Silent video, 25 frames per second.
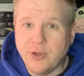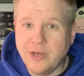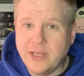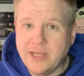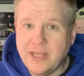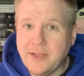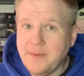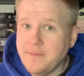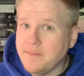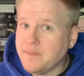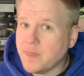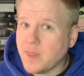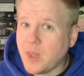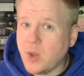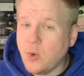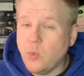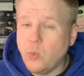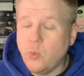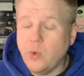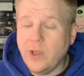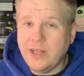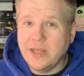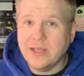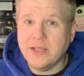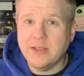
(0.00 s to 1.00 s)
here.
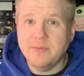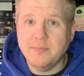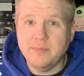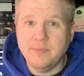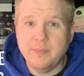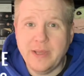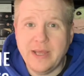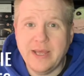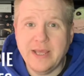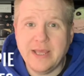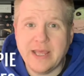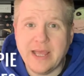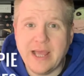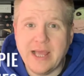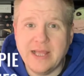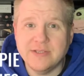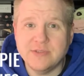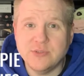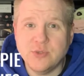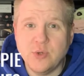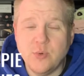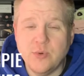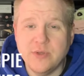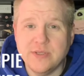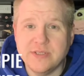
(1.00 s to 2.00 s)
Welcome back as
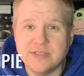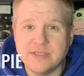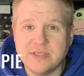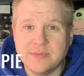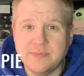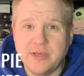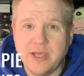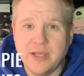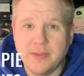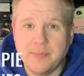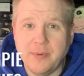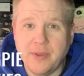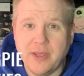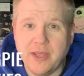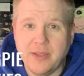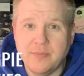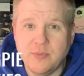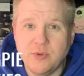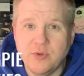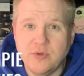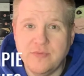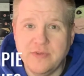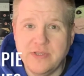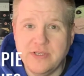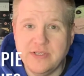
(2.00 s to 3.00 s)
always to Magpie
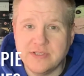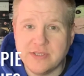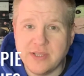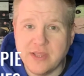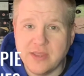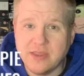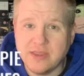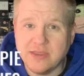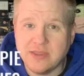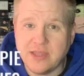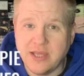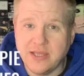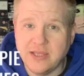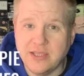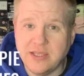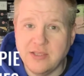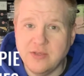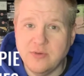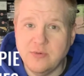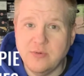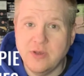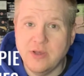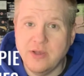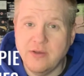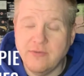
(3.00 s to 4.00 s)
Movies. Thank
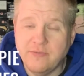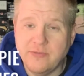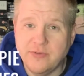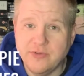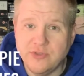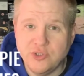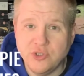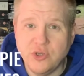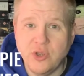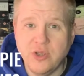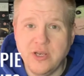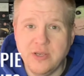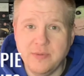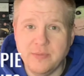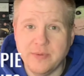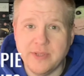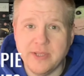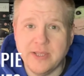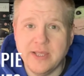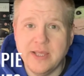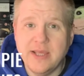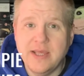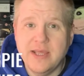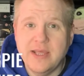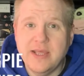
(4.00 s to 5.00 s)
you for joining
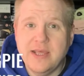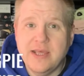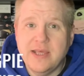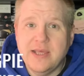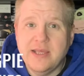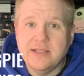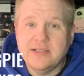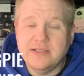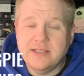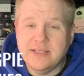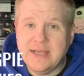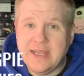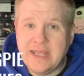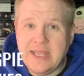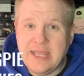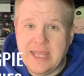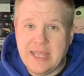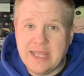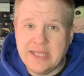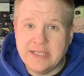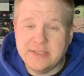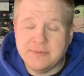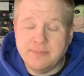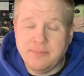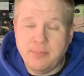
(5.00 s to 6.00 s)
me. Today
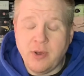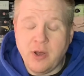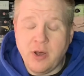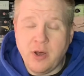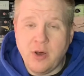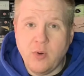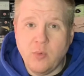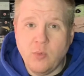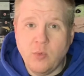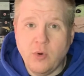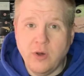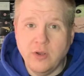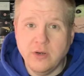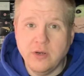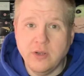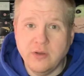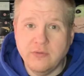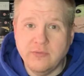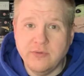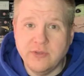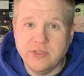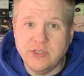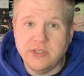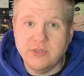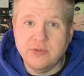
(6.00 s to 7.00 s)
is part one of
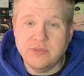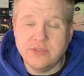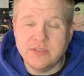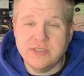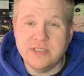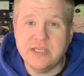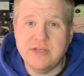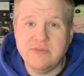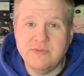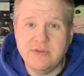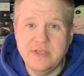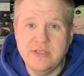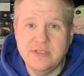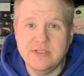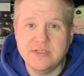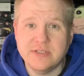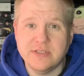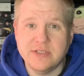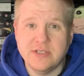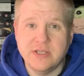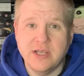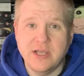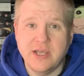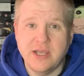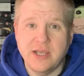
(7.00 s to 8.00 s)
a new series.
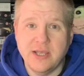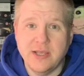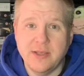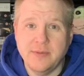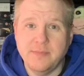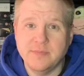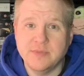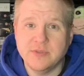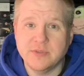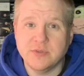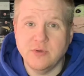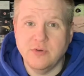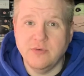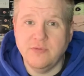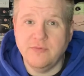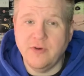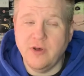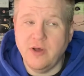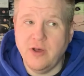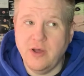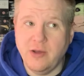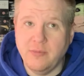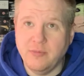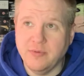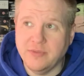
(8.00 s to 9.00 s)
So
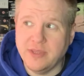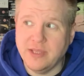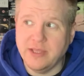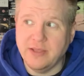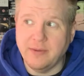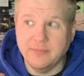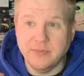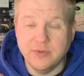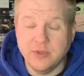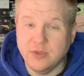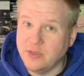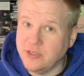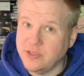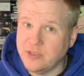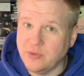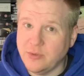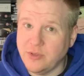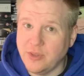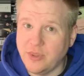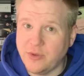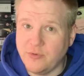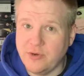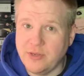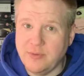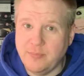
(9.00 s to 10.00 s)
far, I think I'm going to do it in
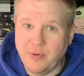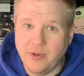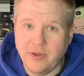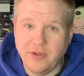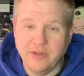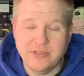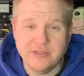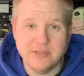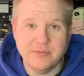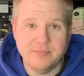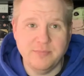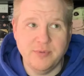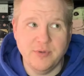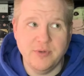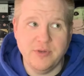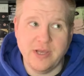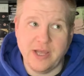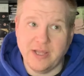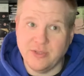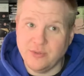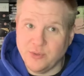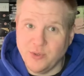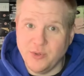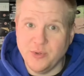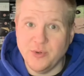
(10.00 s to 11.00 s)
3 parts, but
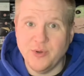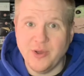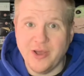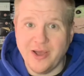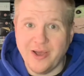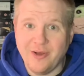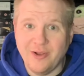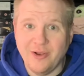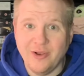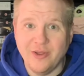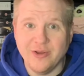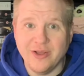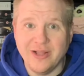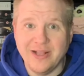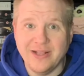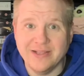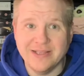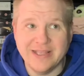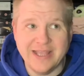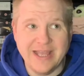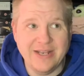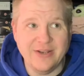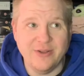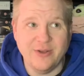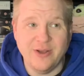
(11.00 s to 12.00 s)
I don't know how long I'll
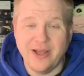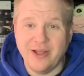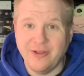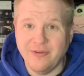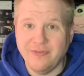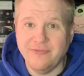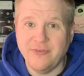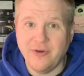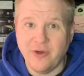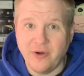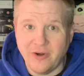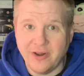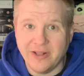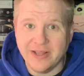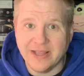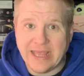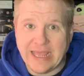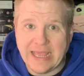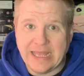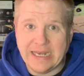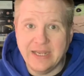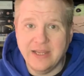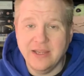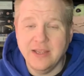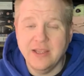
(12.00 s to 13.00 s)
get or how far I'll
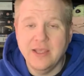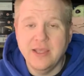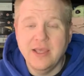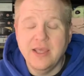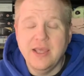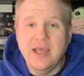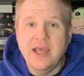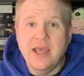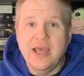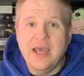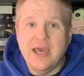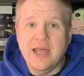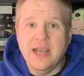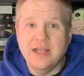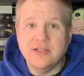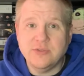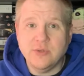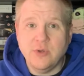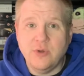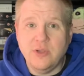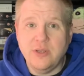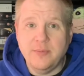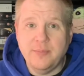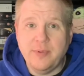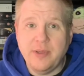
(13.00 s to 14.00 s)
get in it. And it's
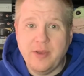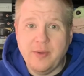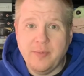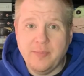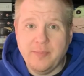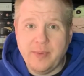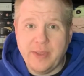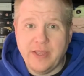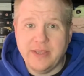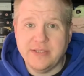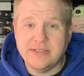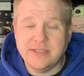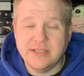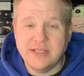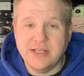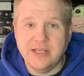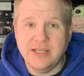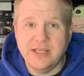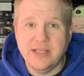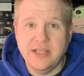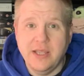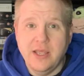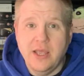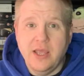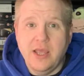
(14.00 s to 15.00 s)
all about basically,